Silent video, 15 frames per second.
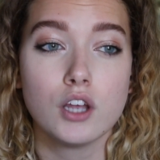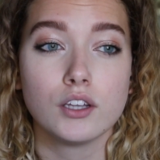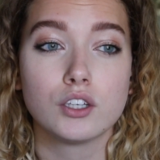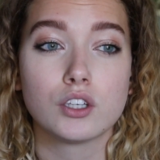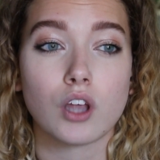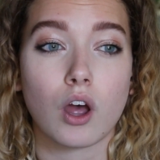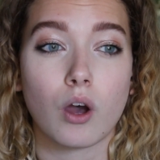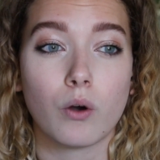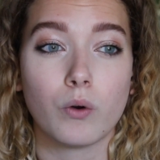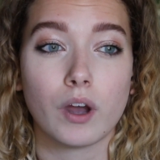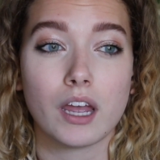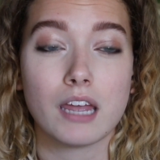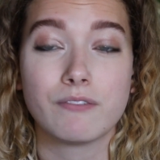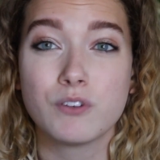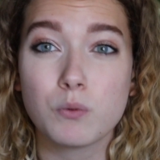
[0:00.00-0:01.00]

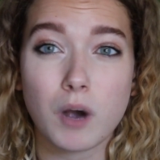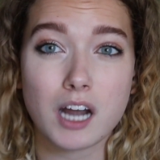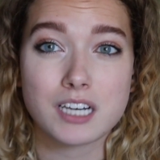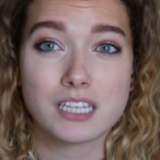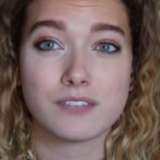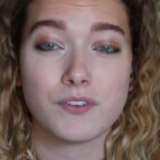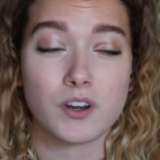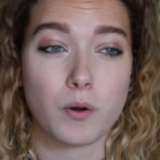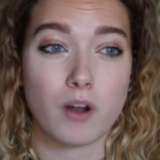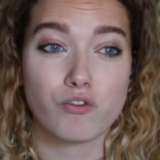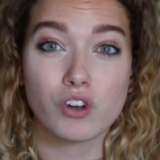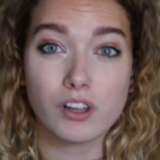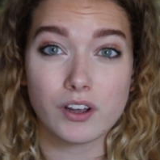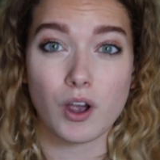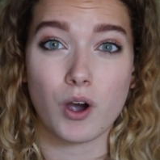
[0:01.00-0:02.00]
So if you watch this video, I
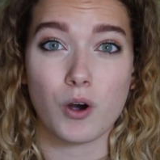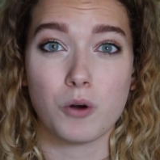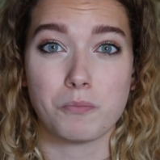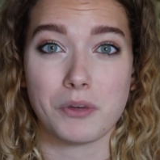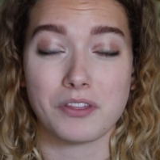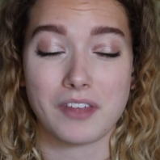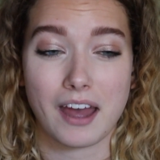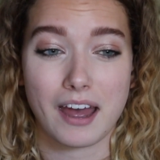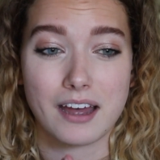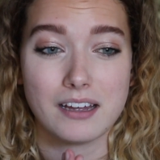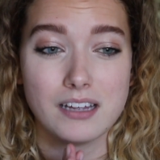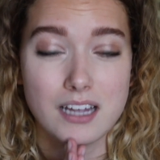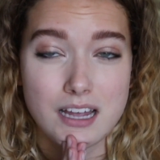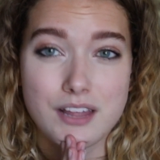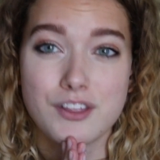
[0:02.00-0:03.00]
really hope
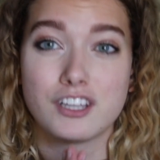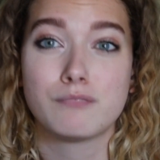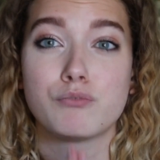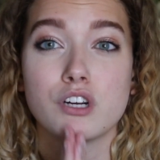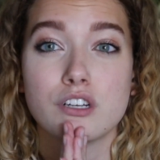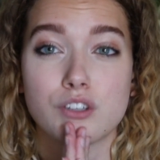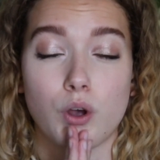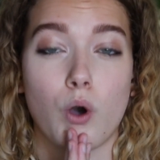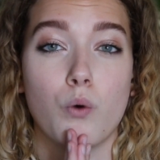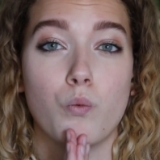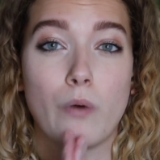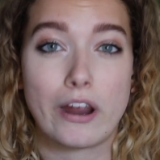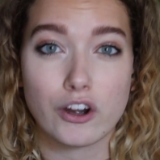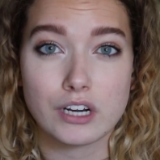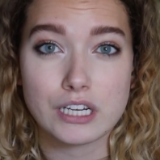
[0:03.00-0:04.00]
that this brings
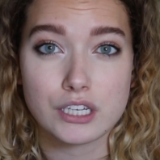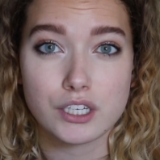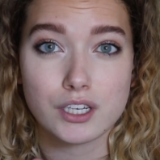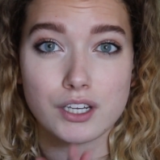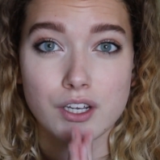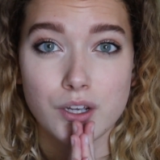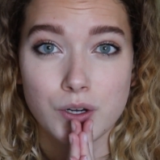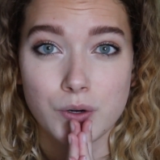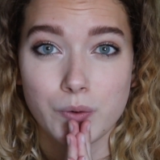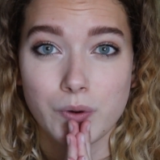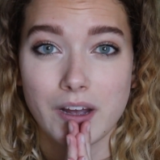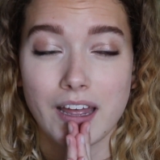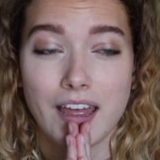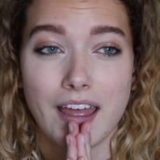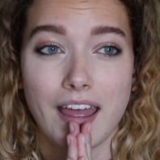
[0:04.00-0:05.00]
awareness to
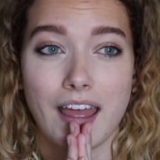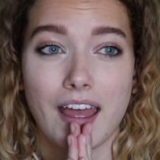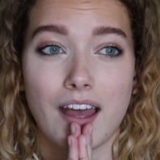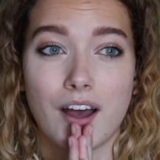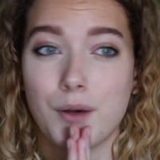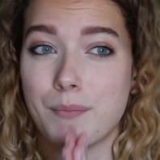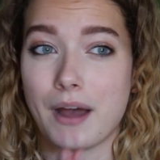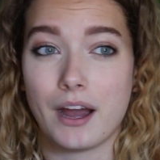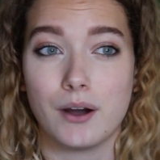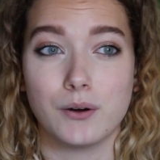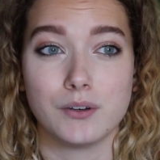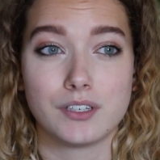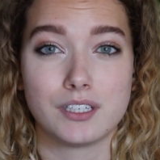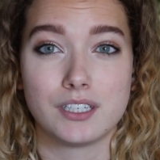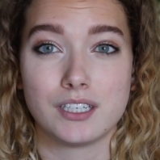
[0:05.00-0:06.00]
you
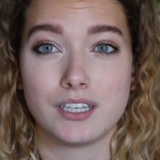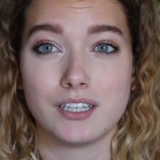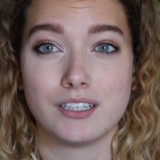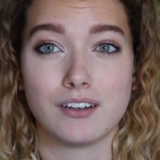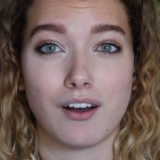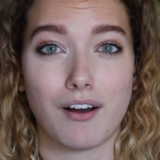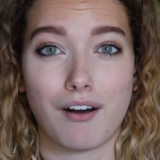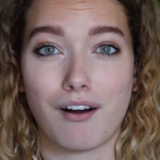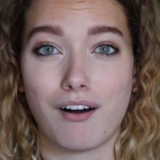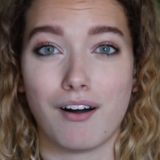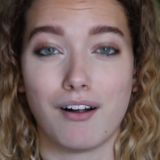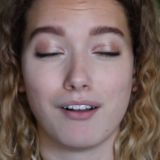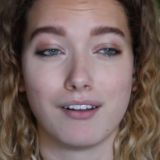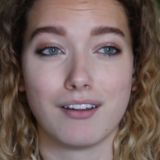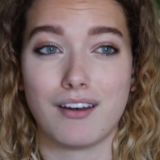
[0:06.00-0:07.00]
about
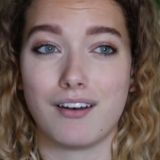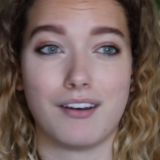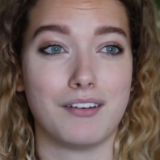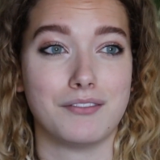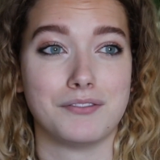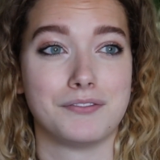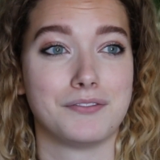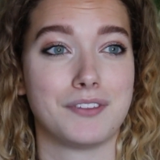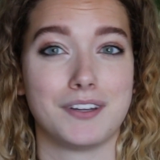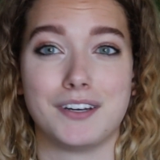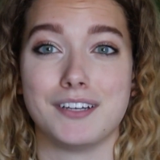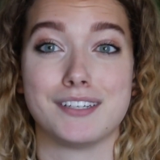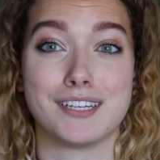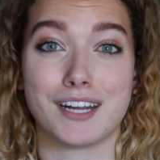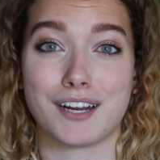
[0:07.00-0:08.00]
all of
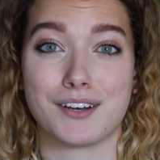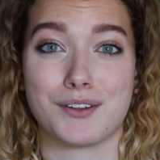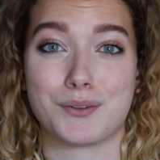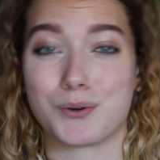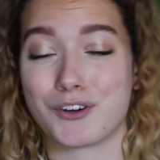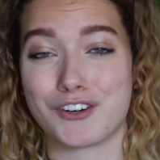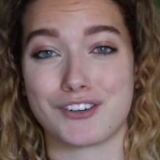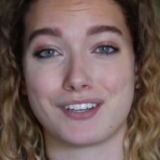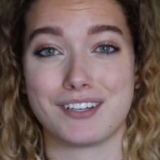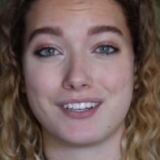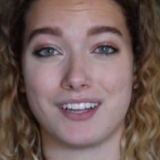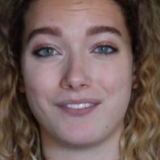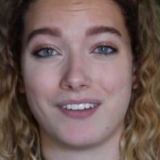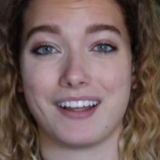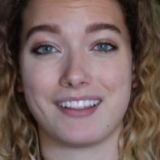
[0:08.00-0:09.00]
the tic disorders and
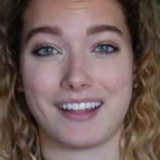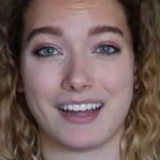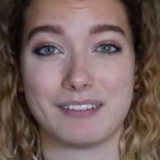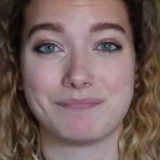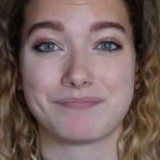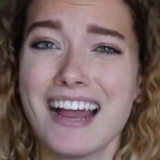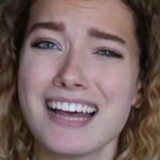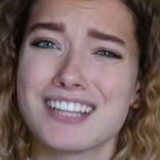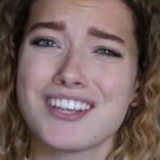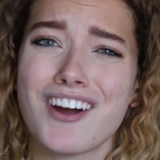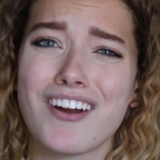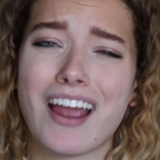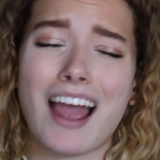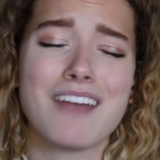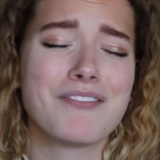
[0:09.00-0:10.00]
stuff like that. Yeah,
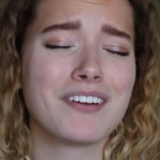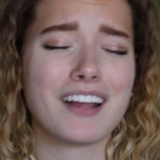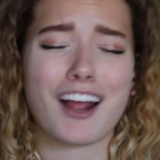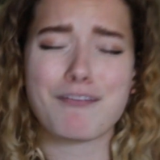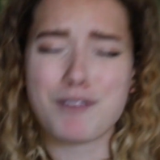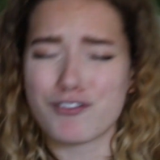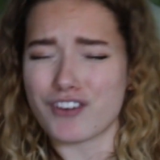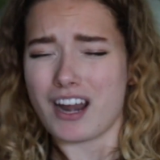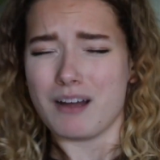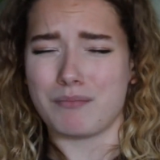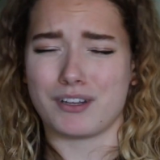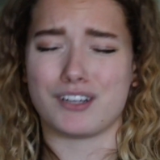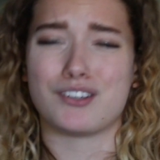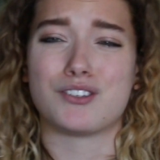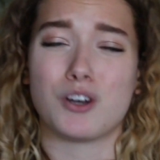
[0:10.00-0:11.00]
sorry, I feel like I've been
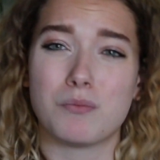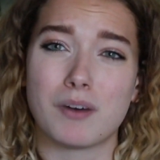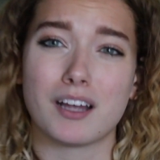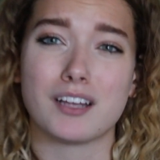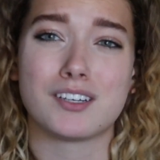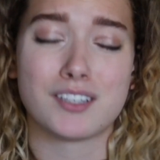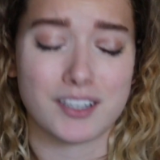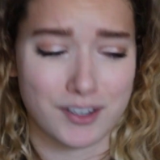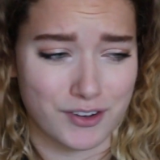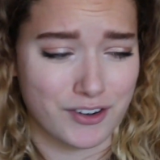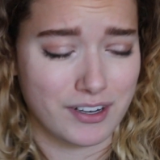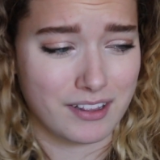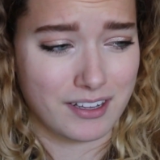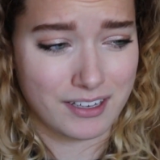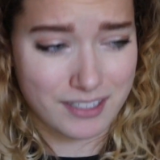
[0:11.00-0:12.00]
rambling so much
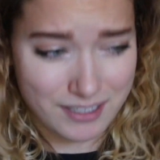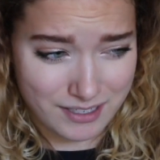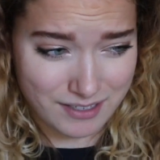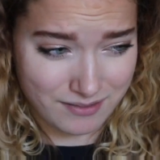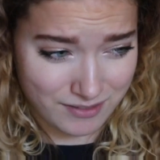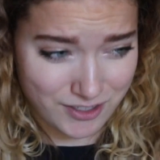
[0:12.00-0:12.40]
during this